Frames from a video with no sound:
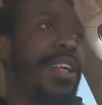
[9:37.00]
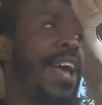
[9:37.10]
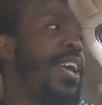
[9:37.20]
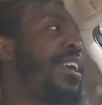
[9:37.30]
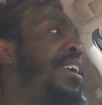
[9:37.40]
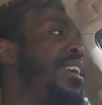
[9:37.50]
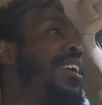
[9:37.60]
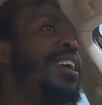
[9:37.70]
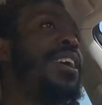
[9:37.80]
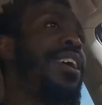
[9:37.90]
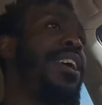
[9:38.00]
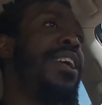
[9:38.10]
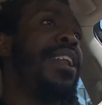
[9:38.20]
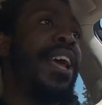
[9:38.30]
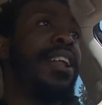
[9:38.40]
like,
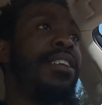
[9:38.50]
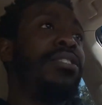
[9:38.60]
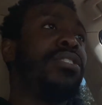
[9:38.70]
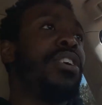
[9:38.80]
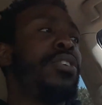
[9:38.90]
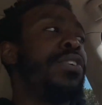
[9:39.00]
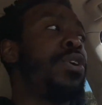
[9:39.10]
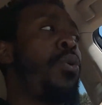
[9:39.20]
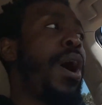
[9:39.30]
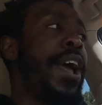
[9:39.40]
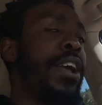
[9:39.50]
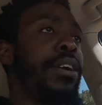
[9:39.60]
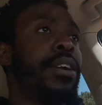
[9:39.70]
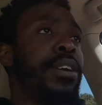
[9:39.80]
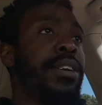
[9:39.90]
dang, this is gonna
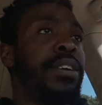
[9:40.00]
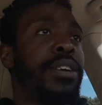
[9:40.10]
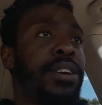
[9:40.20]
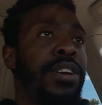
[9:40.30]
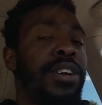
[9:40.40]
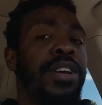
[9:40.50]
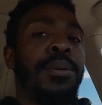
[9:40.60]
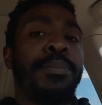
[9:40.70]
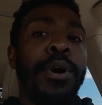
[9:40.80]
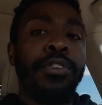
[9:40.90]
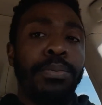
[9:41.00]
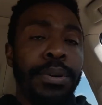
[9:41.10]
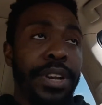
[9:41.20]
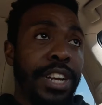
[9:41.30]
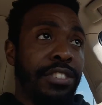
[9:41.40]
require
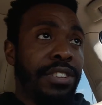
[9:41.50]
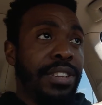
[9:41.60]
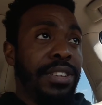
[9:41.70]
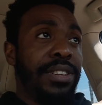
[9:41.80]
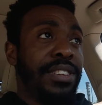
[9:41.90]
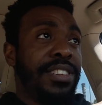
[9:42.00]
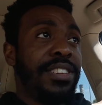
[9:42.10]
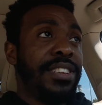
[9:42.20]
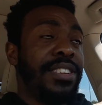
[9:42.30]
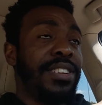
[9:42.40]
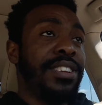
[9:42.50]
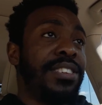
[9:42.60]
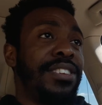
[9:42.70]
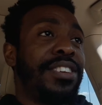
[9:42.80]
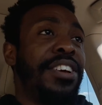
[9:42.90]
post-production.
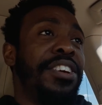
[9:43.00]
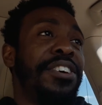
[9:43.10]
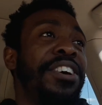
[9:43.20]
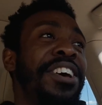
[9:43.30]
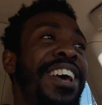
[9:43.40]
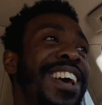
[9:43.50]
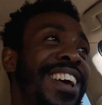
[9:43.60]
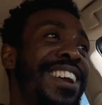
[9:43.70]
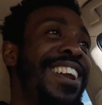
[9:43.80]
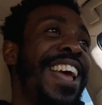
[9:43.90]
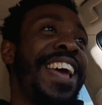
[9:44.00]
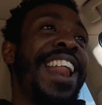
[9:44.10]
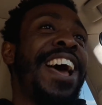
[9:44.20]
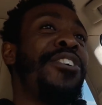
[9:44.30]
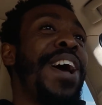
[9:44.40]
This is gonna,
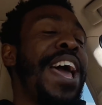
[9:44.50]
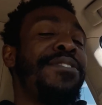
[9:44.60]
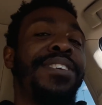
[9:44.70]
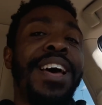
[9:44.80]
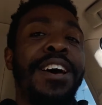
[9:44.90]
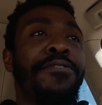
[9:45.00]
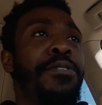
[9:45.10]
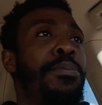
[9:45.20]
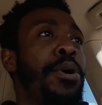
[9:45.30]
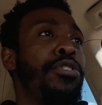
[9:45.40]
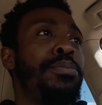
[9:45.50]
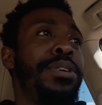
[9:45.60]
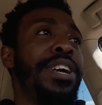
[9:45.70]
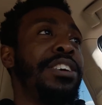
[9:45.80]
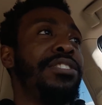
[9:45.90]
and I don't have time for
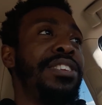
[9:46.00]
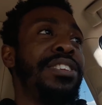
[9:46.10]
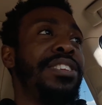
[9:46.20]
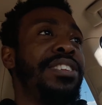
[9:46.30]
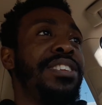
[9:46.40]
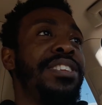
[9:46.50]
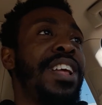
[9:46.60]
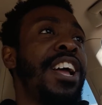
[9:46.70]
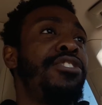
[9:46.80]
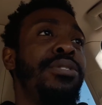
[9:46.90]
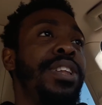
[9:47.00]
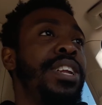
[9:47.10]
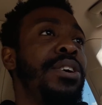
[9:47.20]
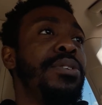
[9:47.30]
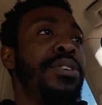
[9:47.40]
post-production. I truly
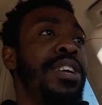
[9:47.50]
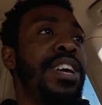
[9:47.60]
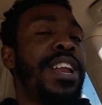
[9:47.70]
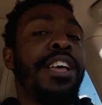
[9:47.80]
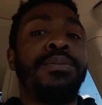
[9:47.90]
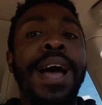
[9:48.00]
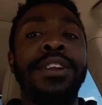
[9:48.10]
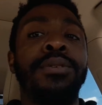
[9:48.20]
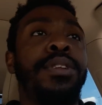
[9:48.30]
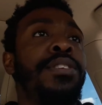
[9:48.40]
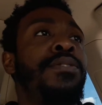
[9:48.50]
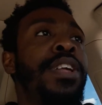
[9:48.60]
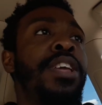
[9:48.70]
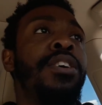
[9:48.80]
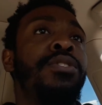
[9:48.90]
don't. That's why I do these
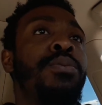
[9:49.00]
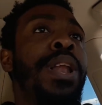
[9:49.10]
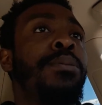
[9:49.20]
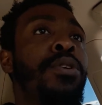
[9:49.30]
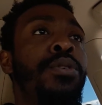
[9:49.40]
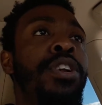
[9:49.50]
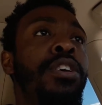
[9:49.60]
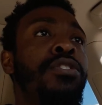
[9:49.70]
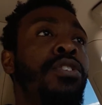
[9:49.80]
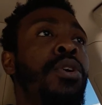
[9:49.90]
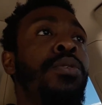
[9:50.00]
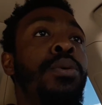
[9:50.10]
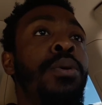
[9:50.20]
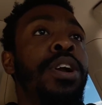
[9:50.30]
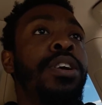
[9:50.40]
videos while I'm going to
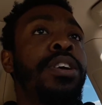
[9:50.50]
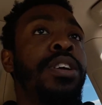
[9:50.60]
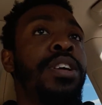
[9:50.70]
work.